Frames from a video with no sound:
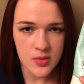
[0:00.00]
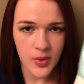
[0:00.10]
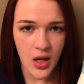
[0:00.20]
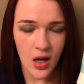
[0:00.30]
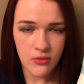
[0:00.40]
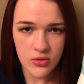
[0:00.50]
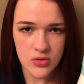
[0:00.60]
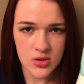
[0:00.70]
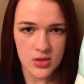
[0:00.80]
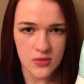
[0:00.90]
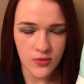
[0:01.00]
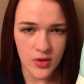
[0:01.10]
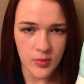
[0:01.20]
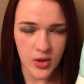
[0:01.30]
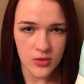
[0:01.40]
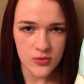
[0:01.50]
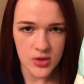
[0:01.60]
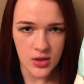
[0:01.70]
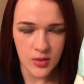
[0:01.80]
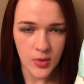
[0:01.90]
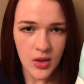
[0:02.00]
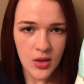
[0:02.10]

but I've used this a fair amount of time